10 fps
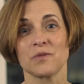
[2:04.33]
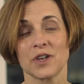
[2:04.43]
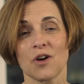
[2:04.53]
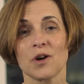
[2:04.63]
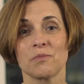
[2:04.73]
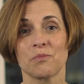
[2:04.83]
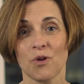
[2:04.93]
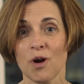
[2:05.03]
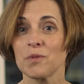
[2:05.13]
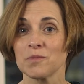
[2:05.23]
We are
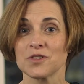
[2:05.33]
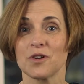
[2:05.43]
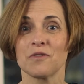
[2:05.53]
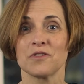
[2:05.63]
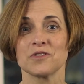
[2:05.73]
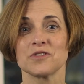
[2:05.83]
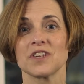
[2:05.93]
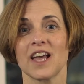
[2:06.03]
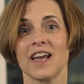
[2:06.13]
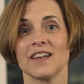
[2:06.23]
problem solvers,
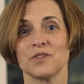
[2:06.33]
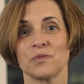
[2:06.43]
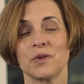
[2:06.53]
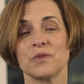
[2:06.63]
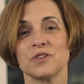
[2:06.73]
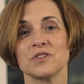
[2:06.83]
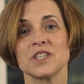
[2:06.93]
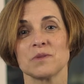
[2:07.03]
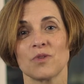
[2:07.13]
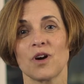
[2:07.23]
and when we do
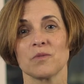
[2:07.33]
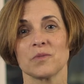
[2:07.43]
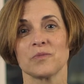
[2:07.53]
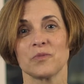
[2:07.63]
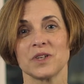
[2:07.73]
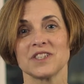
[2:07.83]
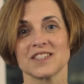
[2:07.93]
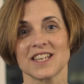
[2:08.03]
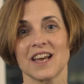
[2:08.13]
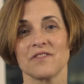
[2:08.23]
see a problem, we
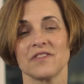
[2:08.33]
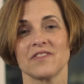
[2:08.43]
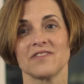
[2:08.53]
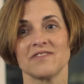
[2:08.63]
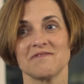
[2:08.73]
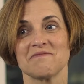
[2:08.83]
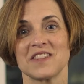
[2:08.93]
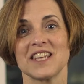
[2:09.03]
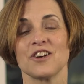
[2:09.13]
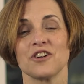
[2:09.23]
just have
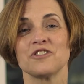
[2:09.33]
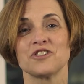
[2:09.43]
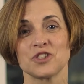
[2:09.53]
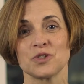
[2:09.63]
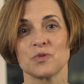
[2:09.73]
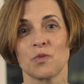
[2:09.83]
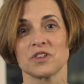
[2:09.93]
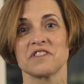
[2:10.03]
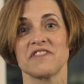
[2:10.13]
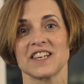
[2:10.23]
the urge to
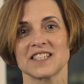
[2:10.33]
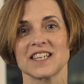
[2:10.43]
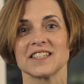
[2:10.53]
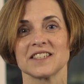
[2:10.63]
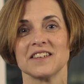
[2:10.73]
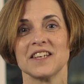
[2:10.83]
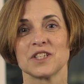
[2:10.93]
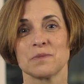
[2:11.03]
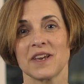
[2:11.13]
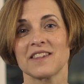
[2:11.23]
want to fix it,
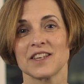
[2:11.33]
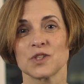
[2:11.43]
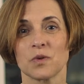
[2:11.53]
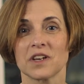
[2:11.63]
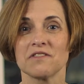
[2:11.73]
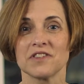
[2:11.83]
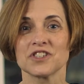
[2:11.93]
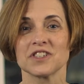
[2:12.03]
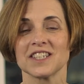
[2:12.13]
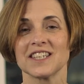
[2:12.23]
to make things work
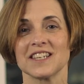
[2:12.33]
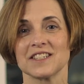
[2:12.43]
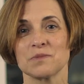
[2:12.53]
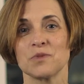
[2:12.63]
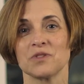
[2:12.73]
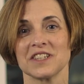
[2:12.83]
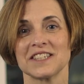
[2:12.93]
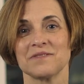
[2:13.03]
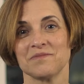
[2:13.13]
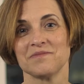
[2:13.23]
efficiently and smoothly.